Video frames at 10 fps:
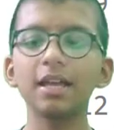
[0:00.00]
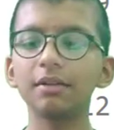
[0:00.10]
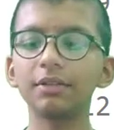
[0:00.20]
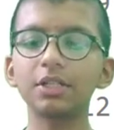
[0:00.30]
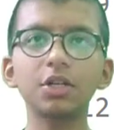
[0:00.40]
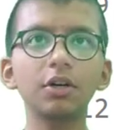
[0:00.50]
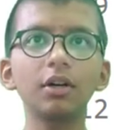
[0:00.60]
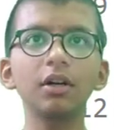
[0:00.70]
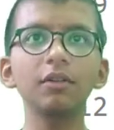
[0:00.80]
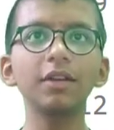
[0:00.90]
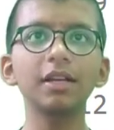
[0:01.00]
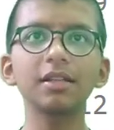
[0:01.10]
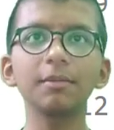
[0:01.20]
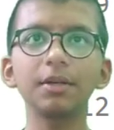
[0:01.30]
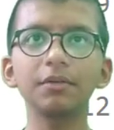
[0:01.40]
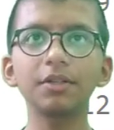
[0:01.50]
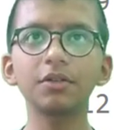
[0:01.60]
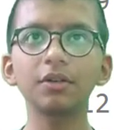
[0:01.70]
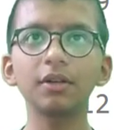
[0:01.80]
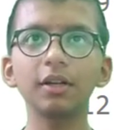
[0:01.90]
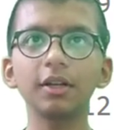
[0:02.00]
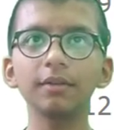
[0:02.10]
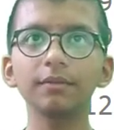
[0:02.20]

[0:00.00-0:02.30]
Return, we are simply returning